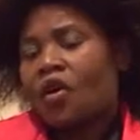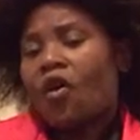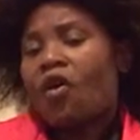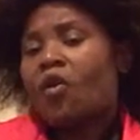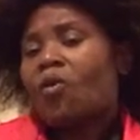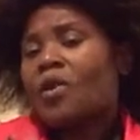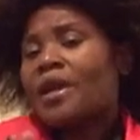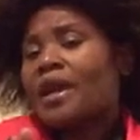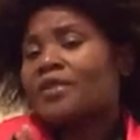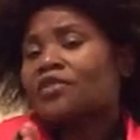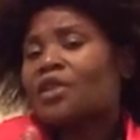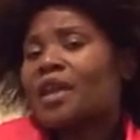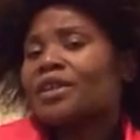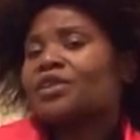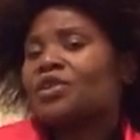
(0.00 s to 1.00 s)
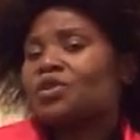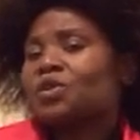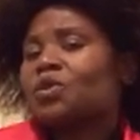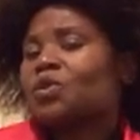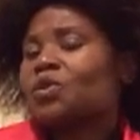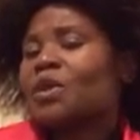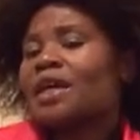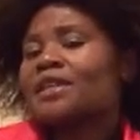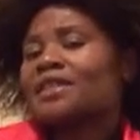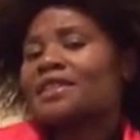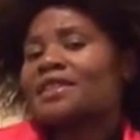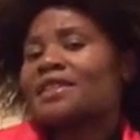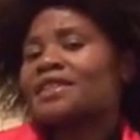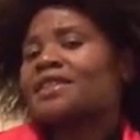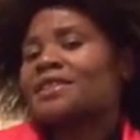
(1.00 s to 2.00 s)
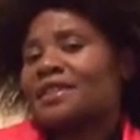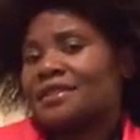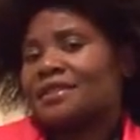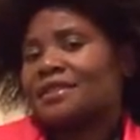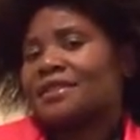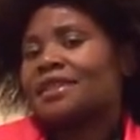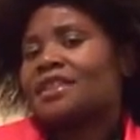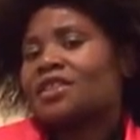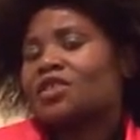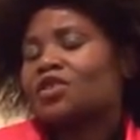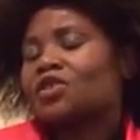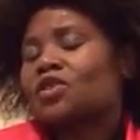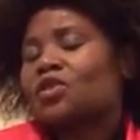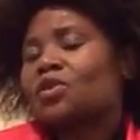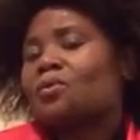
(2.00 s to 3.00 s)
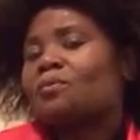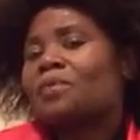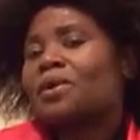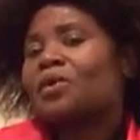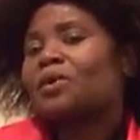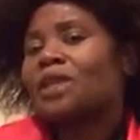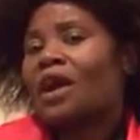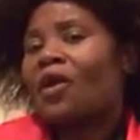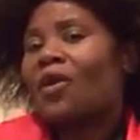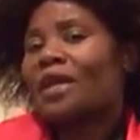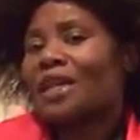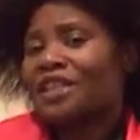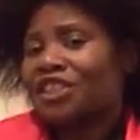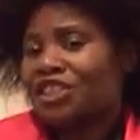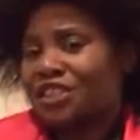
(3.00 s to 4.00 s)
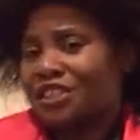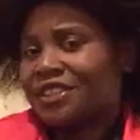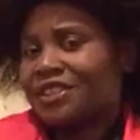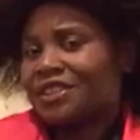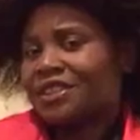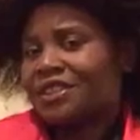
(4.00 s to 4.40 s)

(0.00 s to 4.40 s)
All we are trying to do as citizens is to build our nation.